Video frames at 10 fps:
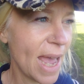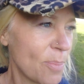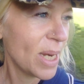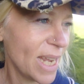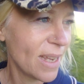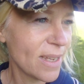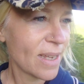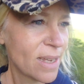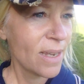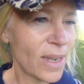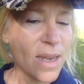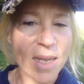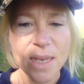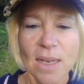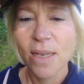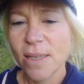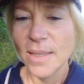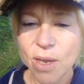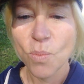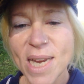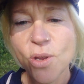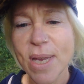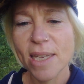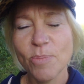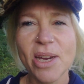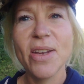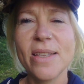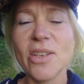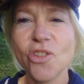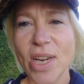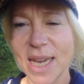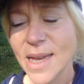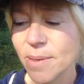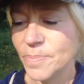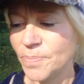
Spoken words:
happening. So when you experience a trigger,